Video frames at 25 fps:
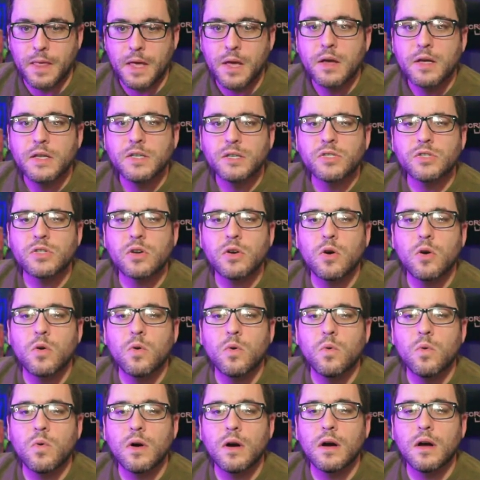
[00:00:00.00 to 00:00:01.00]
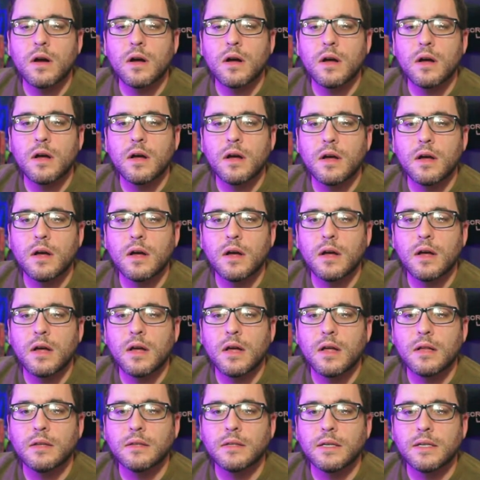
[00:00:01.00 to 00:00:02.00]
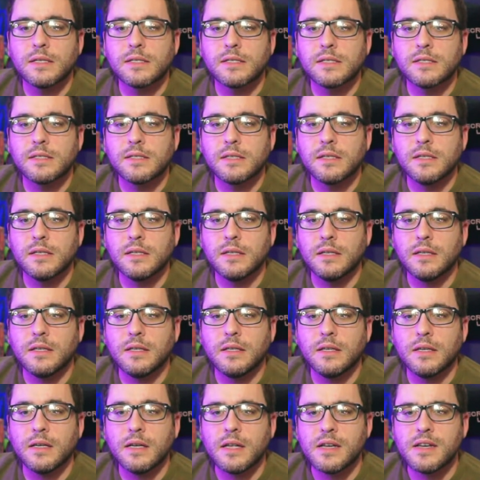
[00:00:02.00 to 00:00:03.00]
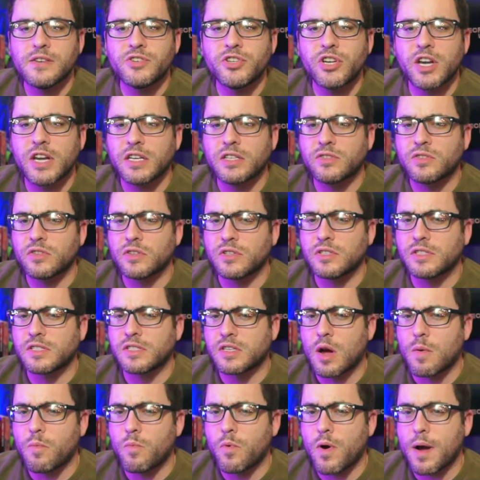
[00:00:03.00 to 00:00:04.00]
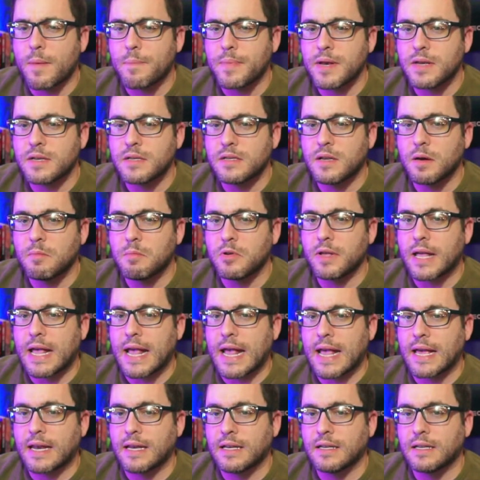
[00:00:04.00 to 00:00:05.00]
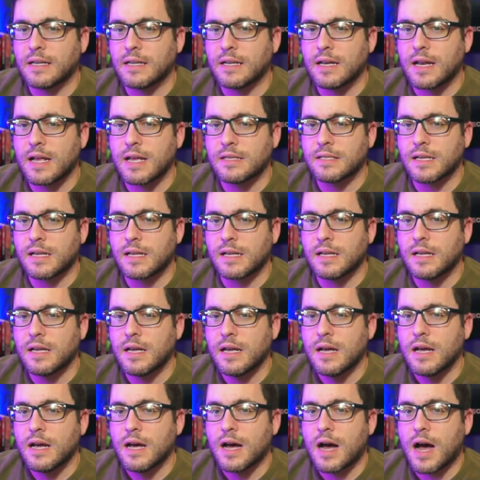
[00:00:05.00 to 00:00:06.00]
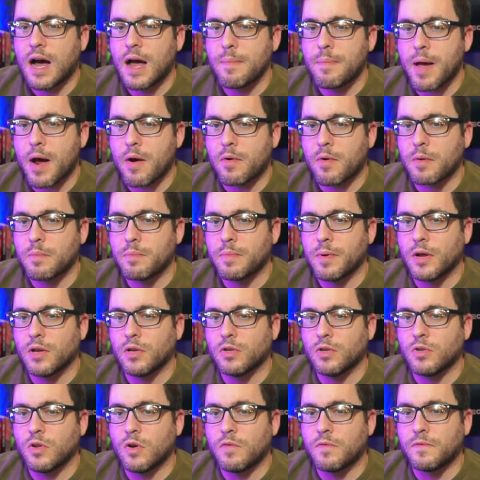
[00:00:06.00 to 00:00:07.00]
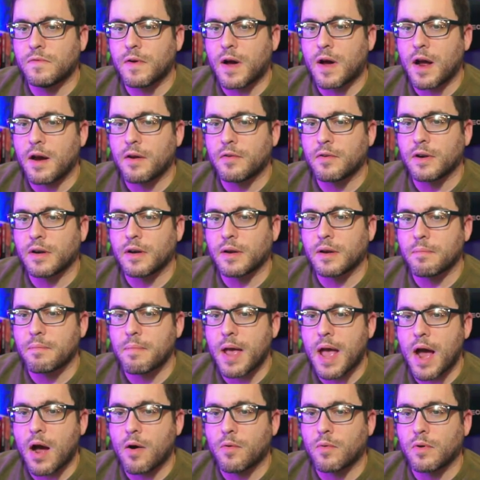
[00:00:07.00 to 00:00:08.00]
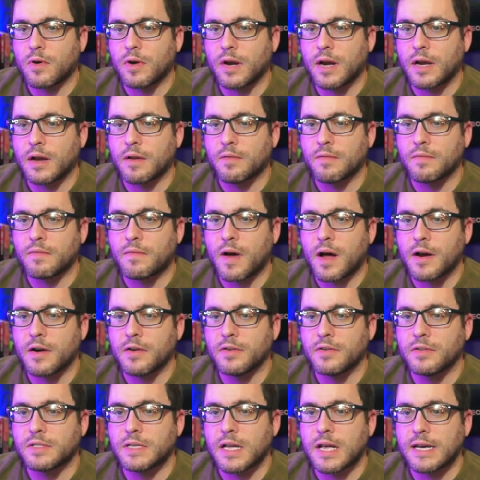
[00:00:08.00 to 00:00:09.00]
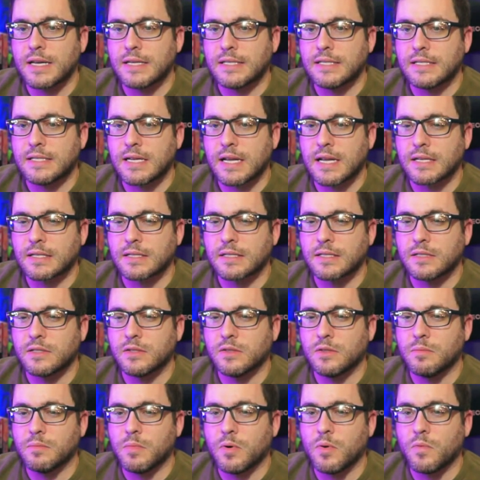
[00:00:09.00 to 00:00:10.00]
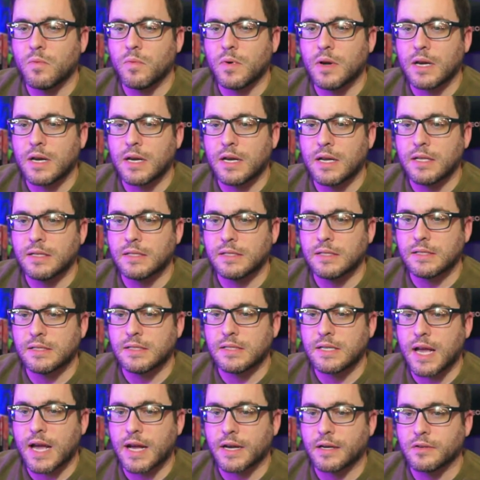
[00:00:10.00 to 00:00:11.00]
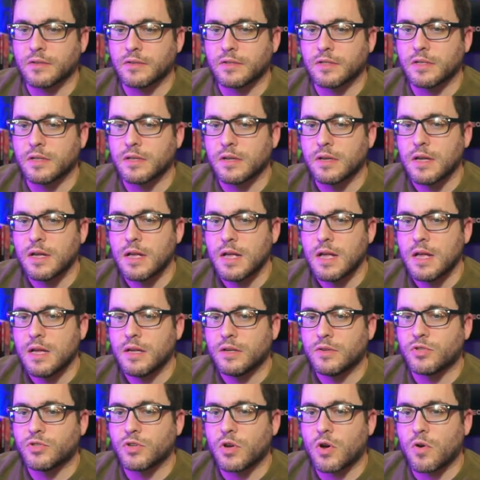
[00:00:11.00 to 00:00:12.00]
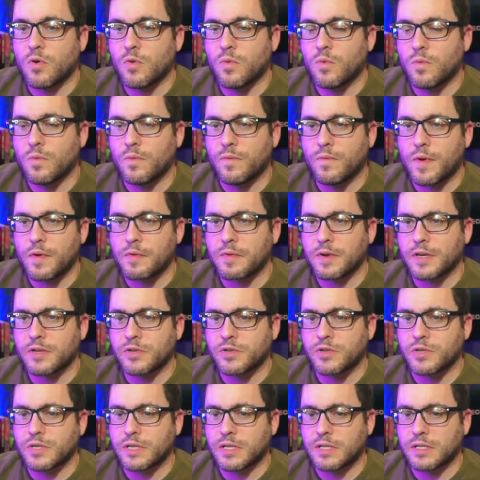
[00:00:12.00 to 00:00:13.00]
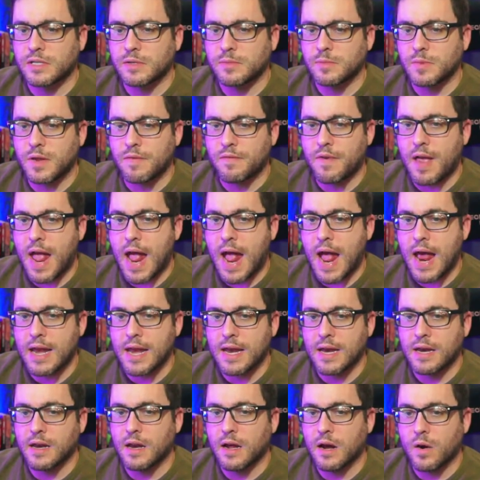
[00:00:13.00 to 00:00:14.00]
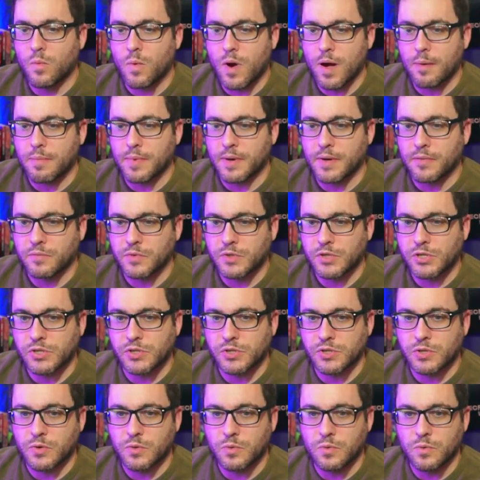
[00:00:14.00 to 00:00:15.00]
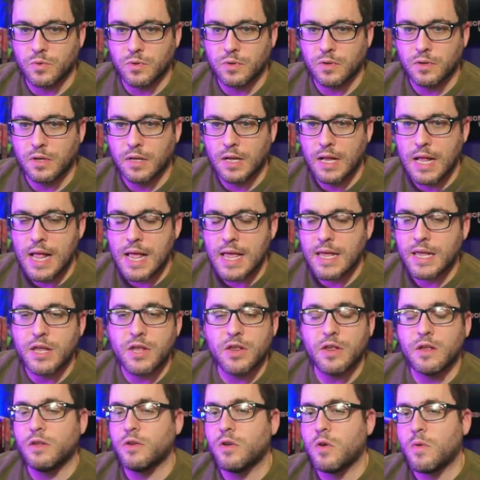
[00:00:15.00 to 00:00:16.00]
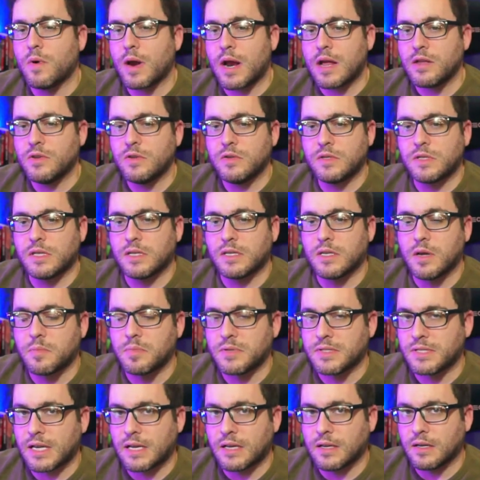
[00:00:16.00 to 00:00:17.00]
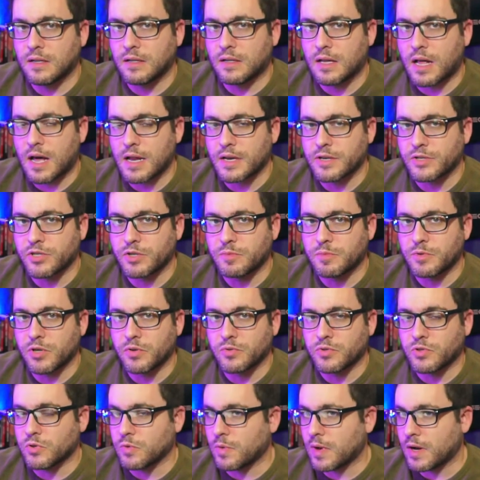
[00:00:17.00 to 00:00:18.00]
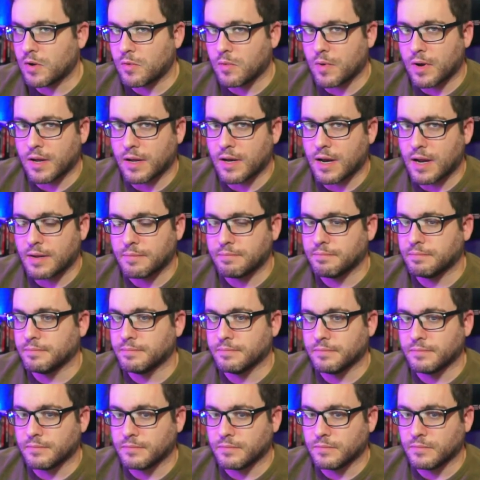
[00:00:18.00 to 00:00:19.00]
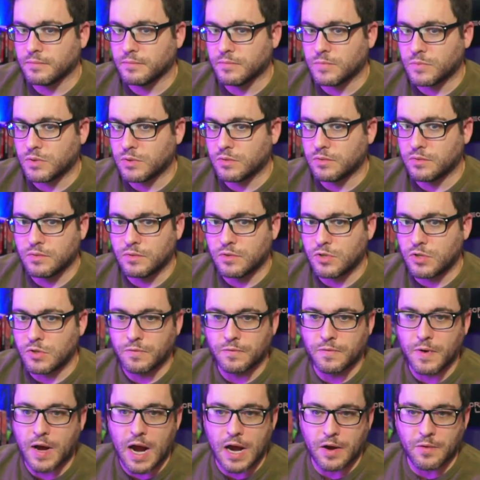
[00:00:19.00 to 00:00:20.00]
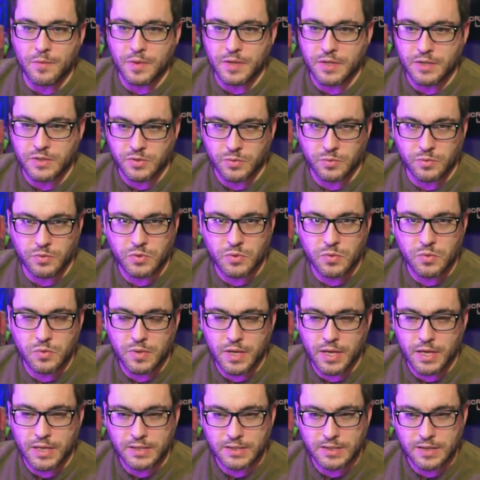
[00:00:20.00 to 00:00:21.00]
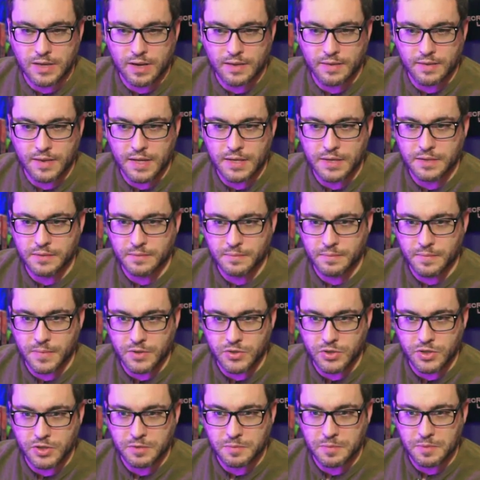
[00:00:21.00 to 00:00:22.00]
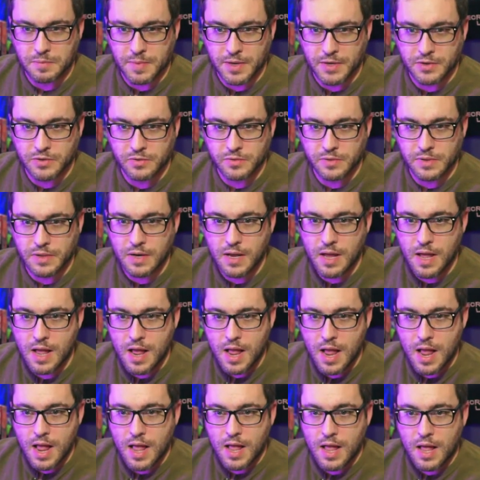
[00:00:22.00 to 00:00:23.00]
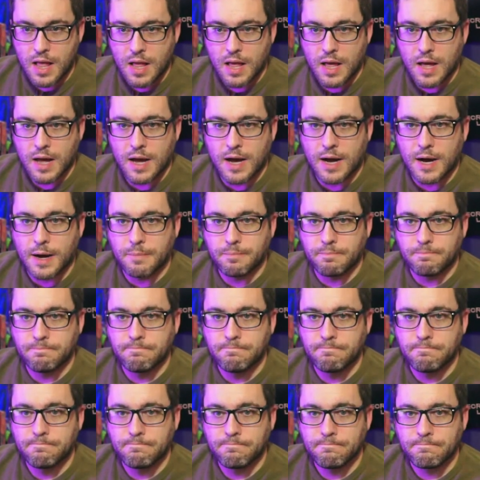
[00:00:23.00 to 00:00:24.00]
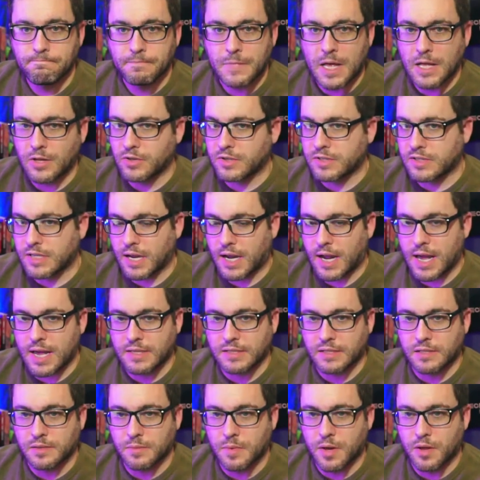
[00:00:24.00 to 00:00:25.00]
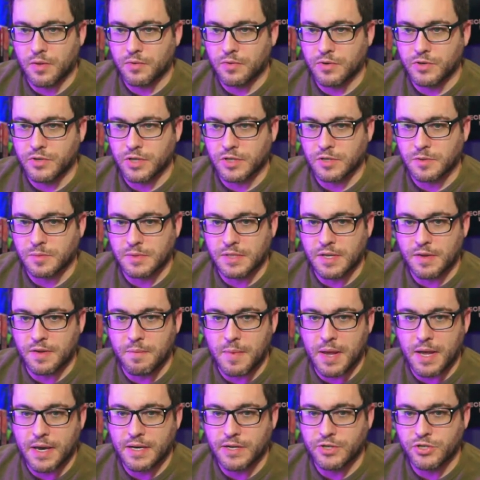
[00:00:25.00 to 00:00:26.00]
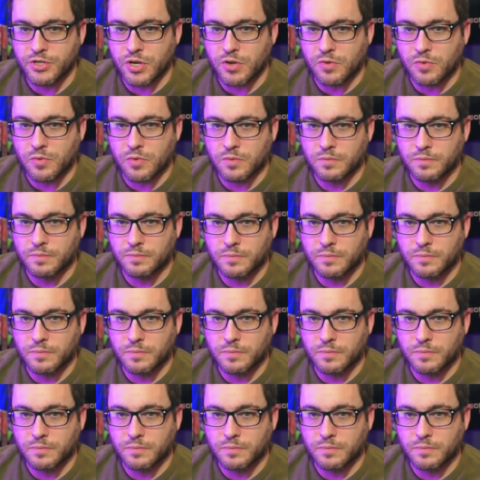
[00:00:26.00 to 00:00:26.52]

so let's see. Uh, it changed sub weapon double cannon. It has a high power but low firing power, and it fires at a standstill. But when it hits, it staggers. So very interesting. It seems they've added a weapon, which is cool. You, you know, when I use the double zeta a lot in GBO two anyway, and I do fine with it, so it's cool that it's got that adjustment made to it. Um, it looks like it has some other adjustments they've made in general.